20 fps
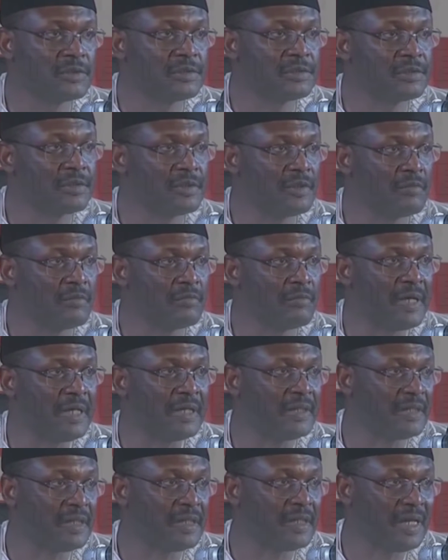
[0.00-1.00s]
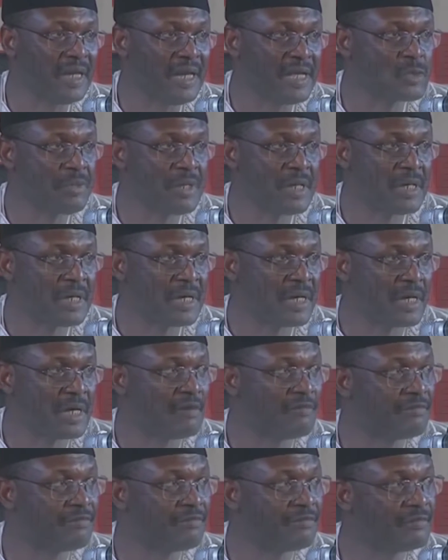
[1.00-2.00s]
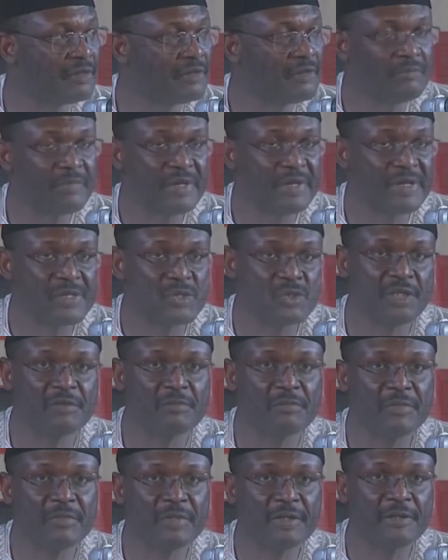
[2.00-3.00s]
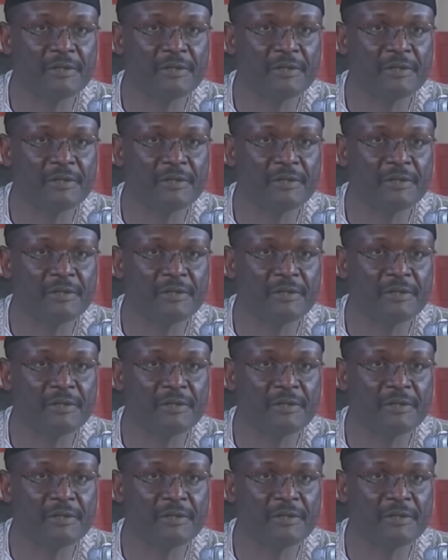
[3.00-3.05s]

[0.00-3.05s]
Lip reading: In the last paragraph of my statement,